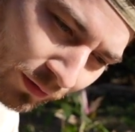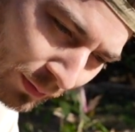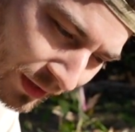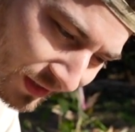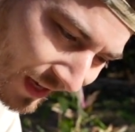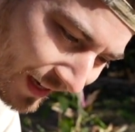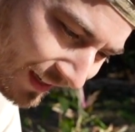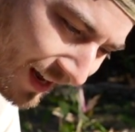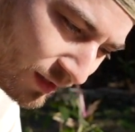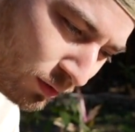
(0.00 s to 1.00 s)
from their tank.
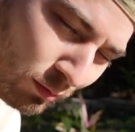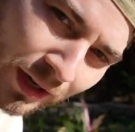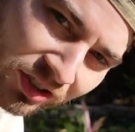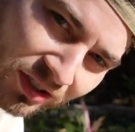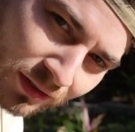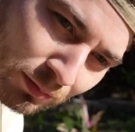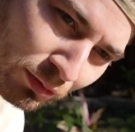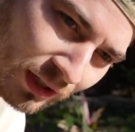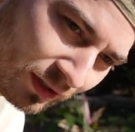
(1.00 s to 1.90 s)
Not too much because it's pretty